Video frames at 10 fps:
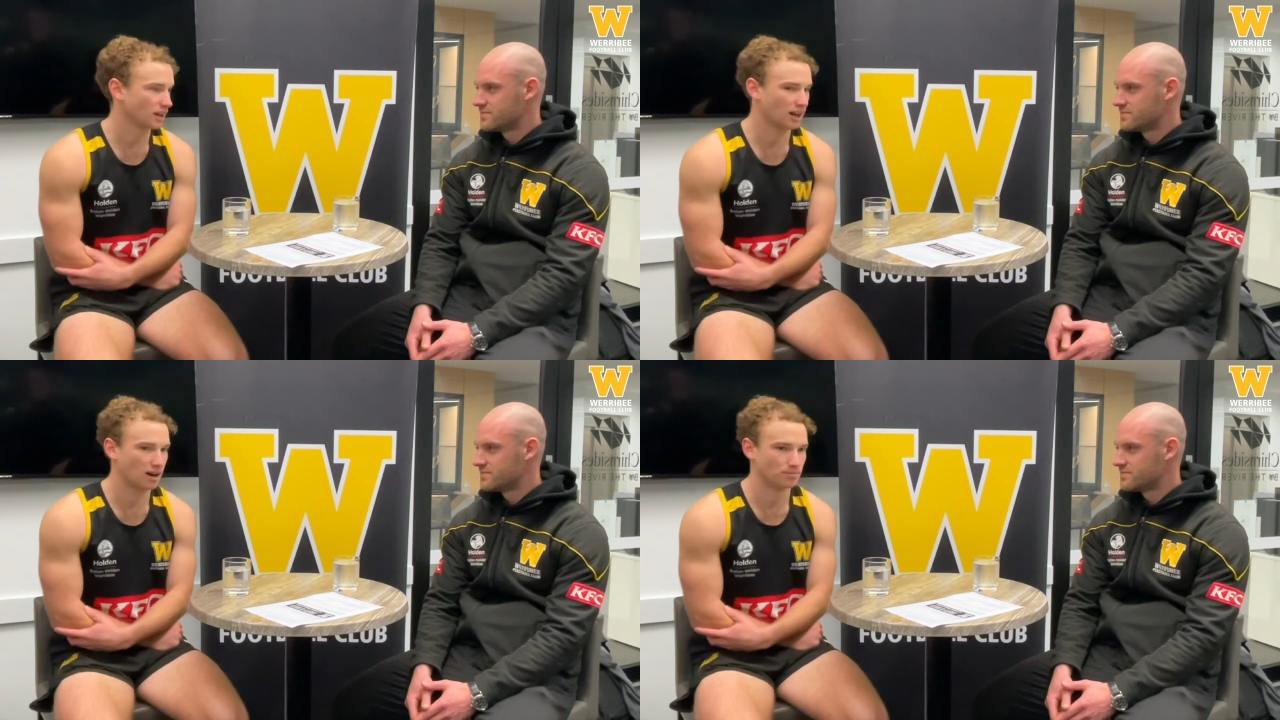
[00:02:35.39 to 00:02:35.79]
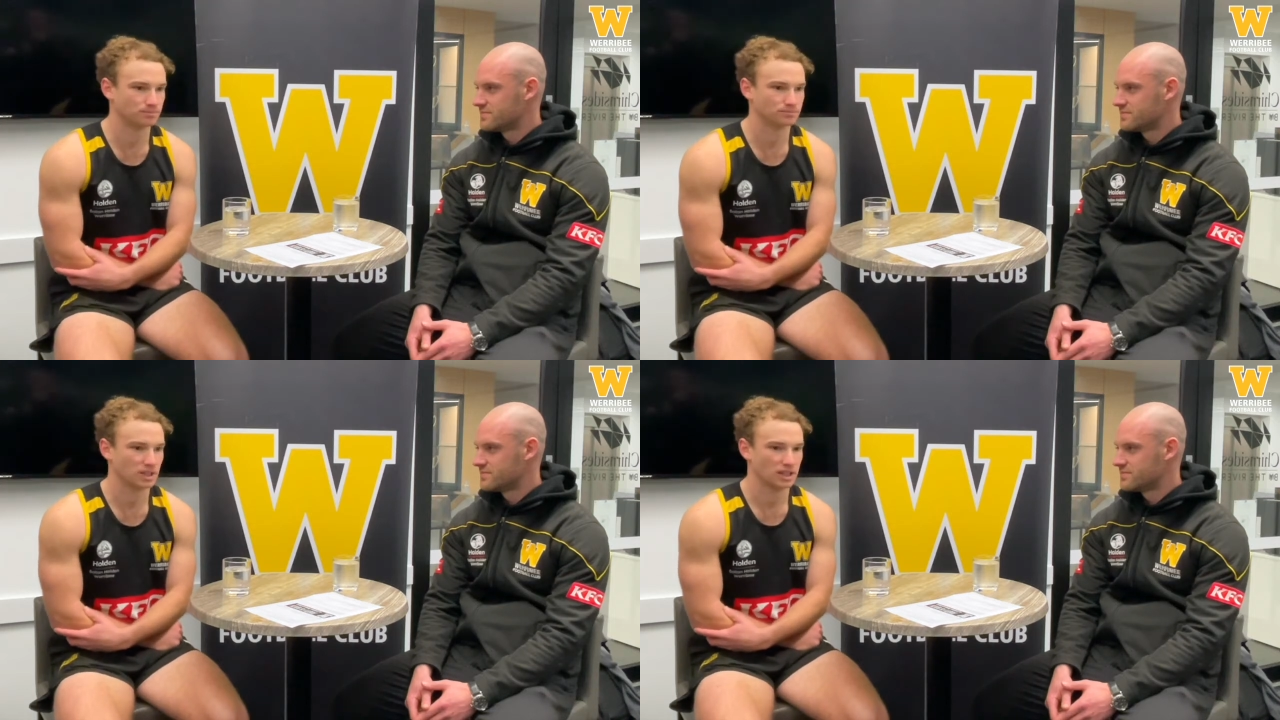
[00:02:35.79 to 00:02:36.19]

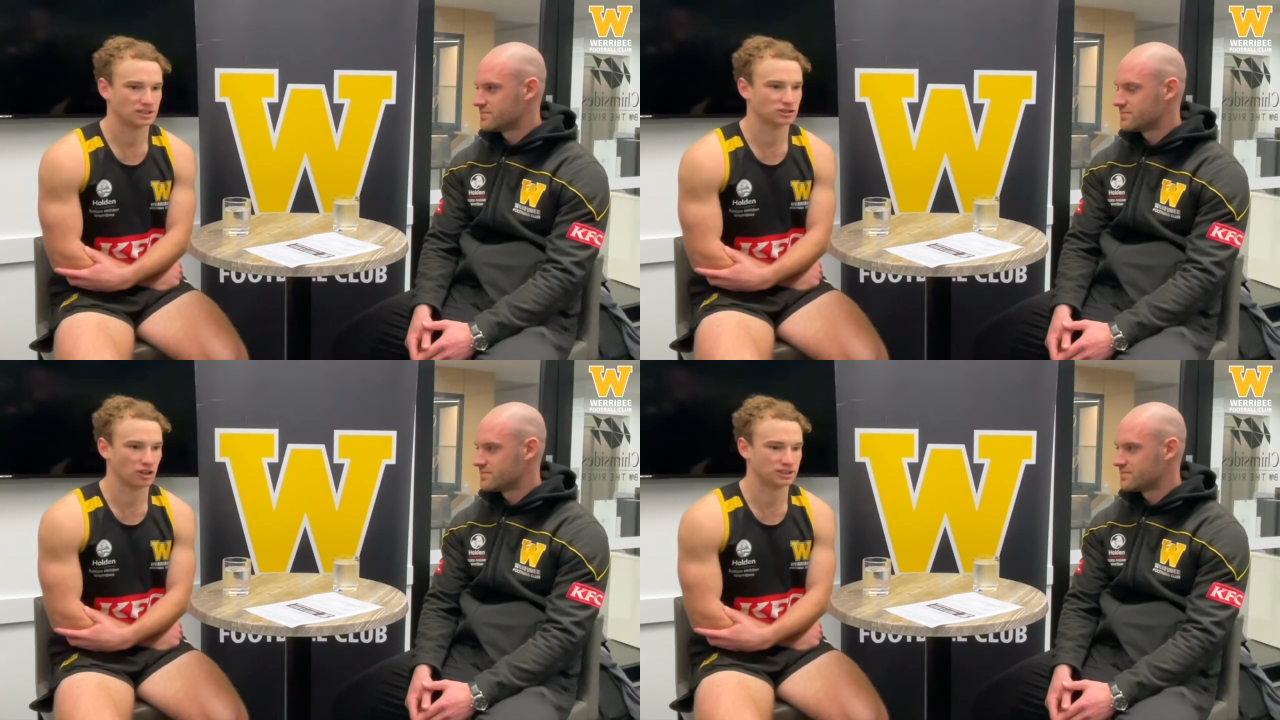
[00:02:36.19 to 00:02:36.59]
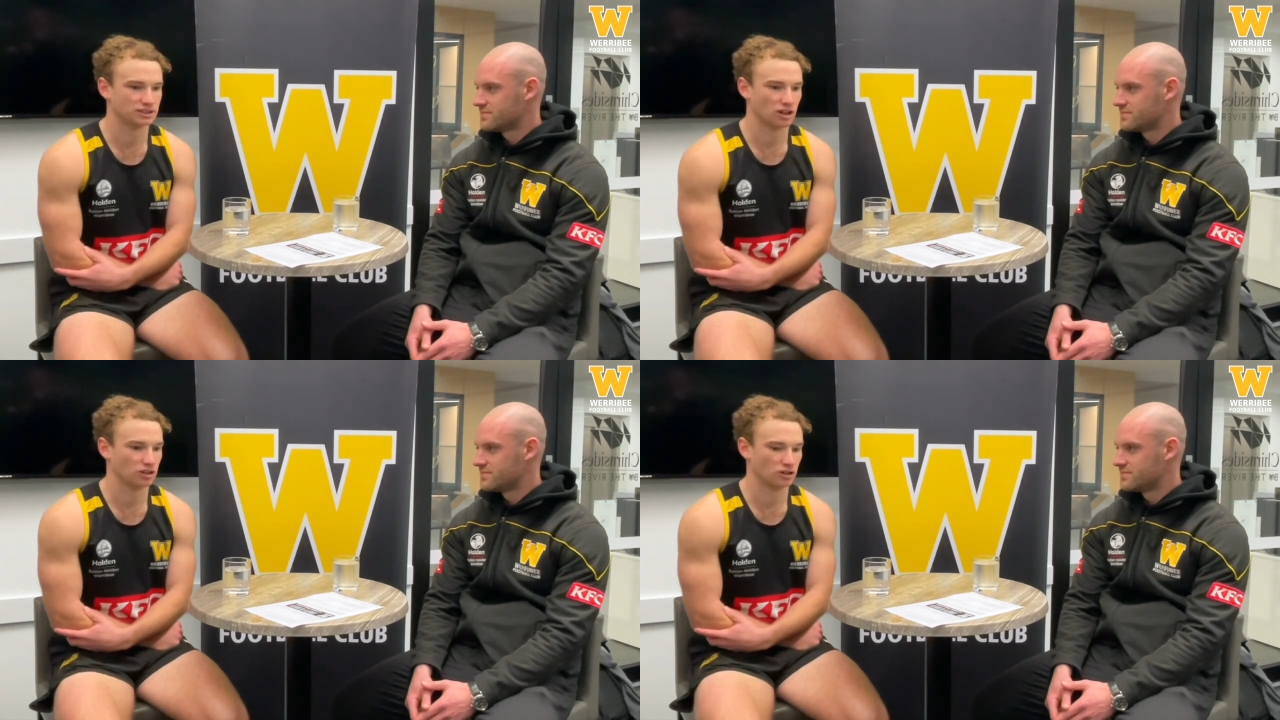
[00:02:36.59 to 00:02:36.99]
Speaker 1: um, so he's
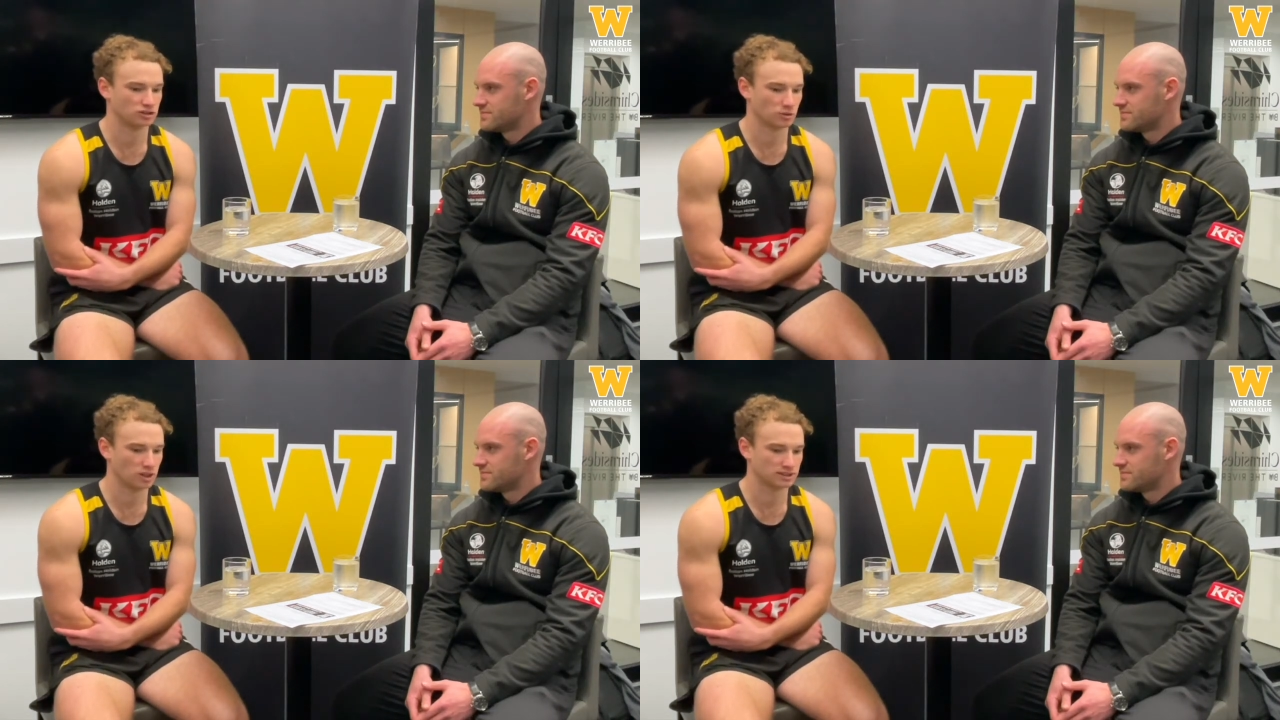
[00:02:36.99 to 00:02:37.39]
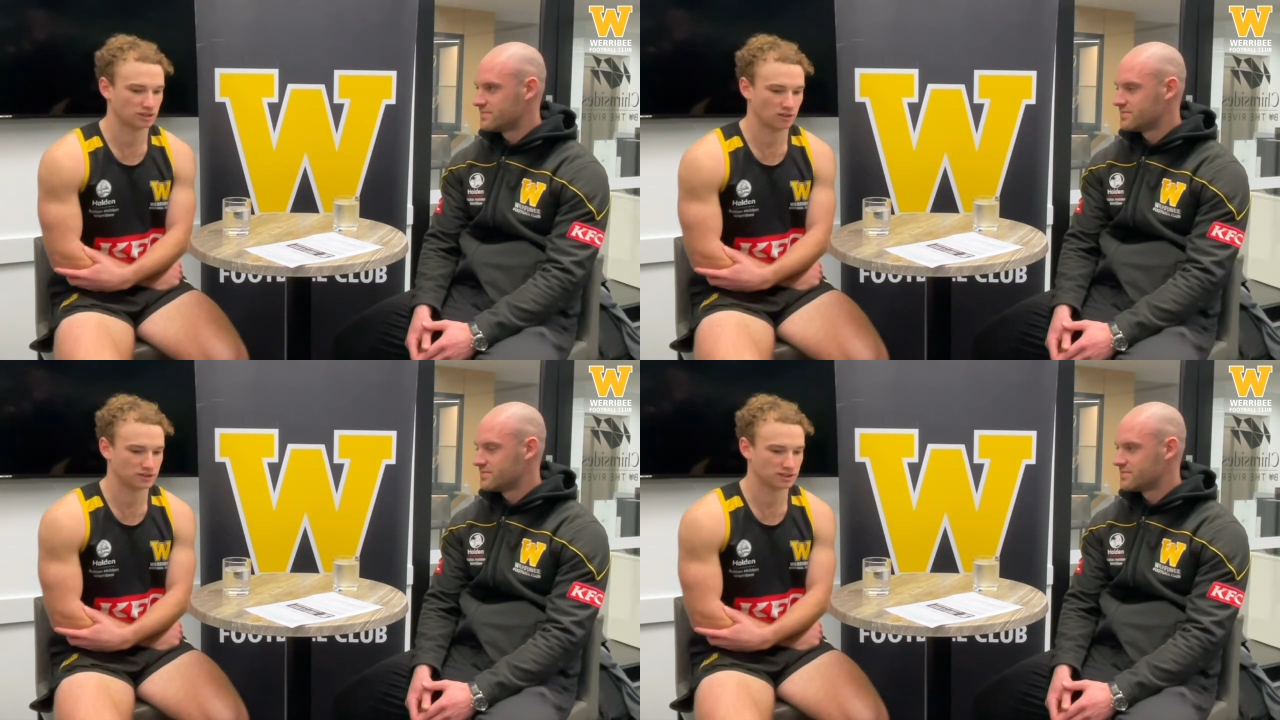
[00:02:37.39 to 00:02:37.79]
so close to us,
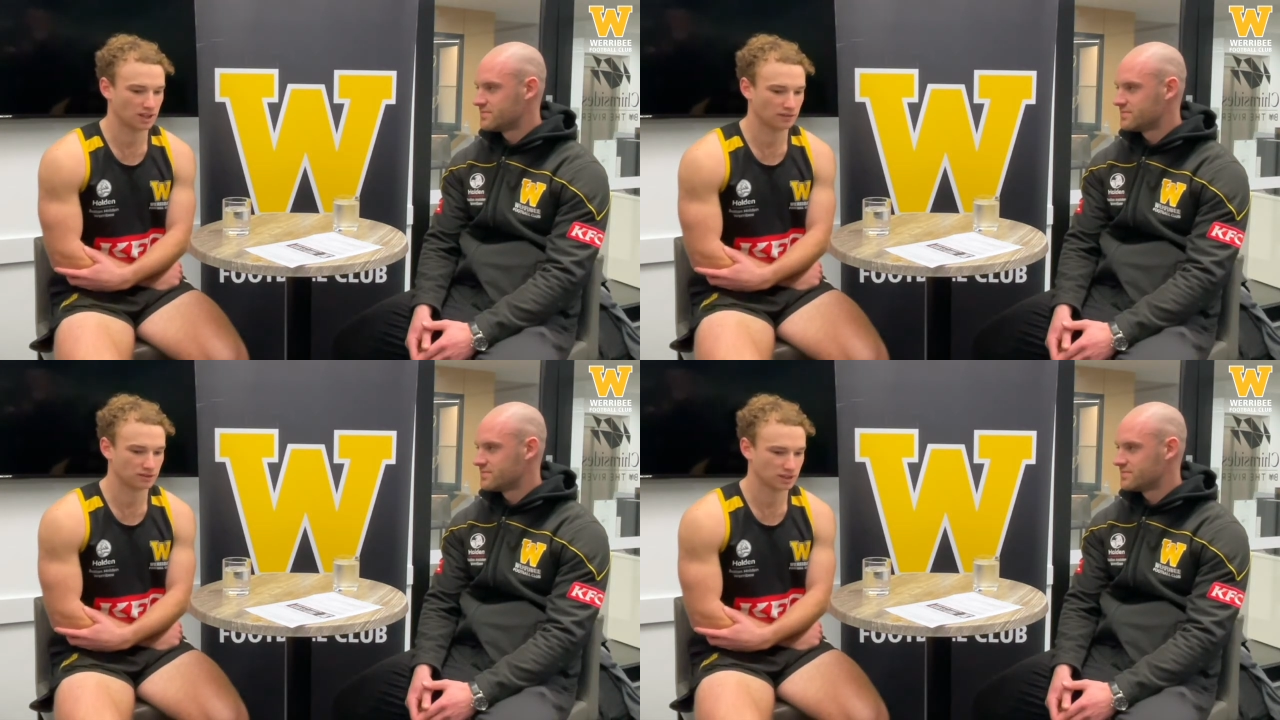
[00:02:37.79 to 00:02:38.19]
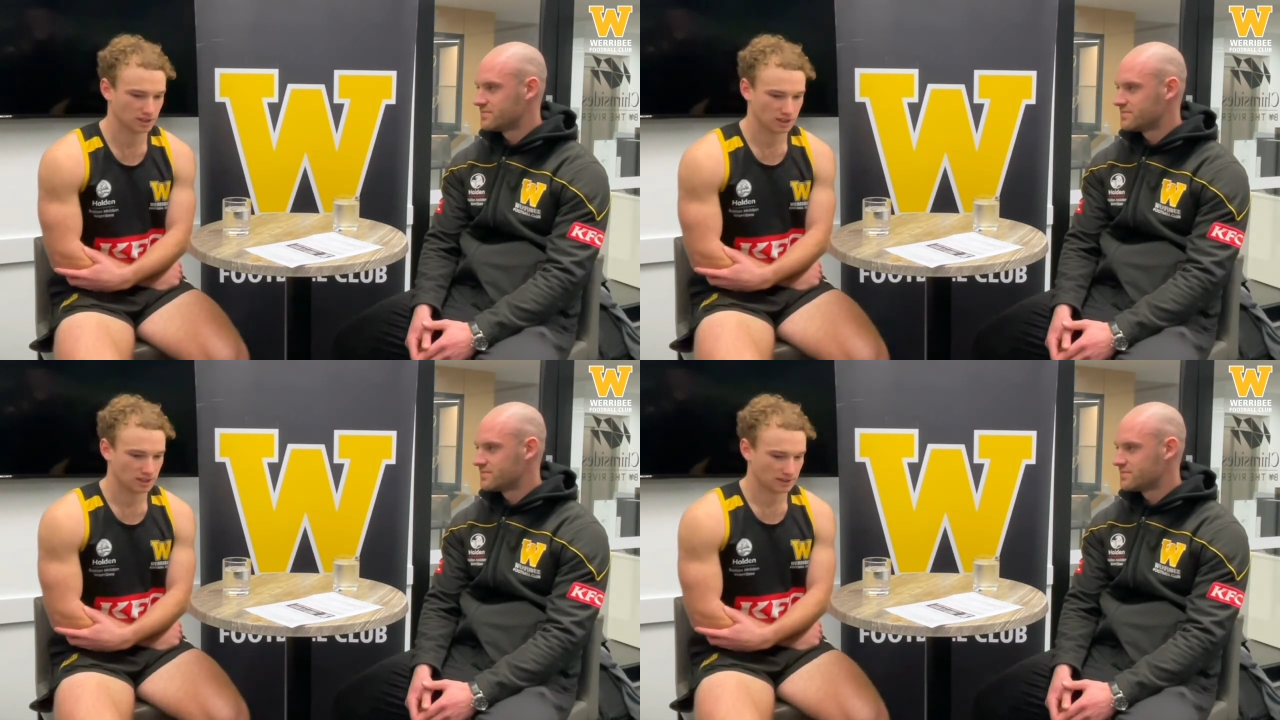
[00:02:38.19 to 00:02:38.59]
and I've just loved
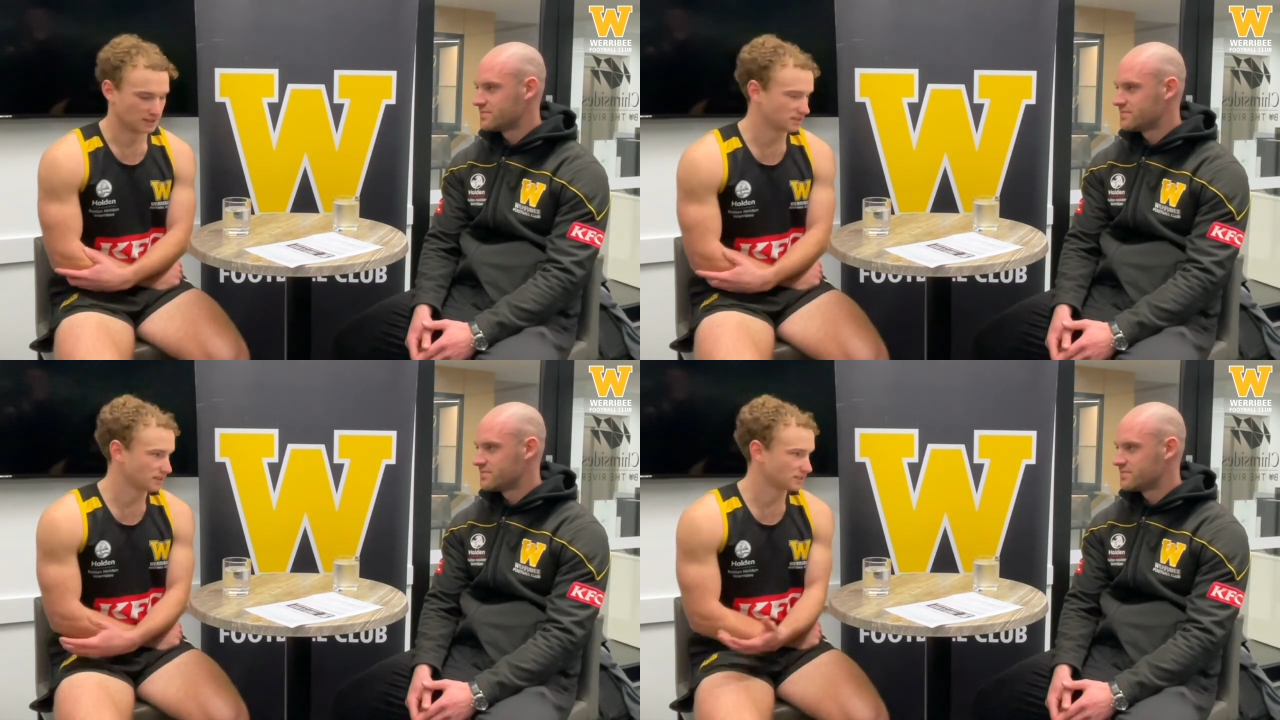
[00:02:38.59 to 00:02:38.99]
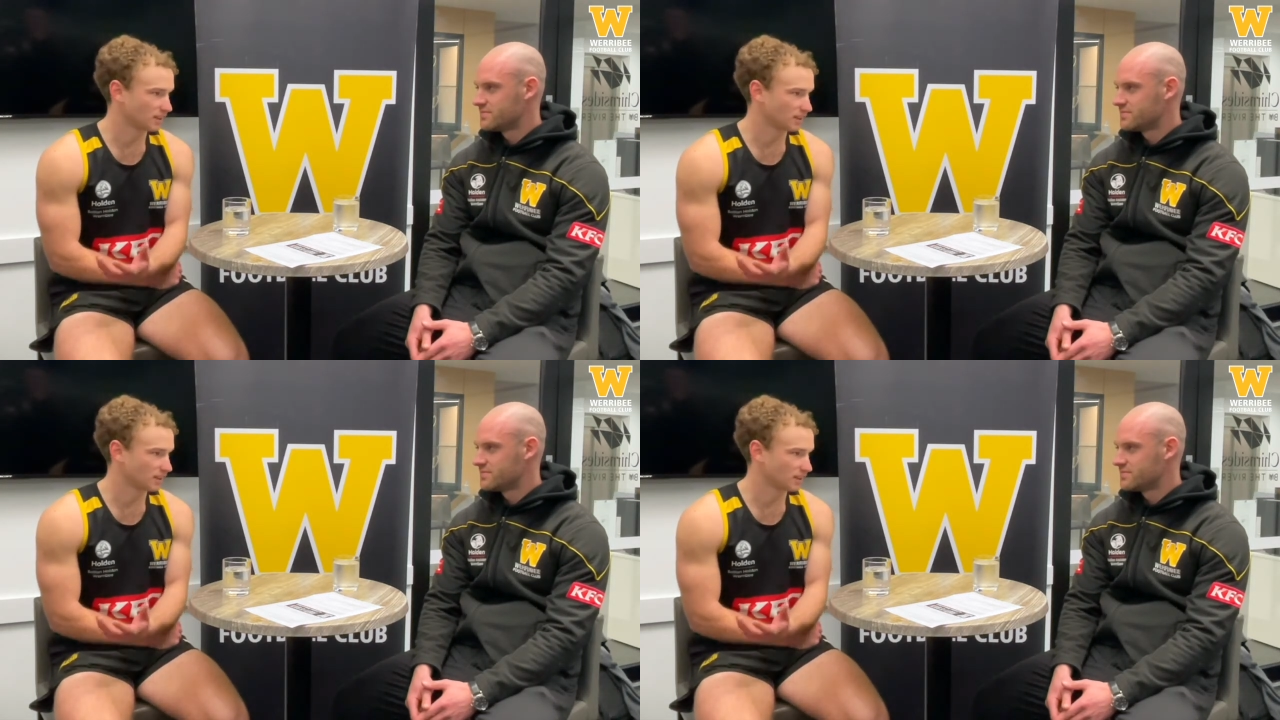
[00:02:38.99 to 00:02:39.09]
this this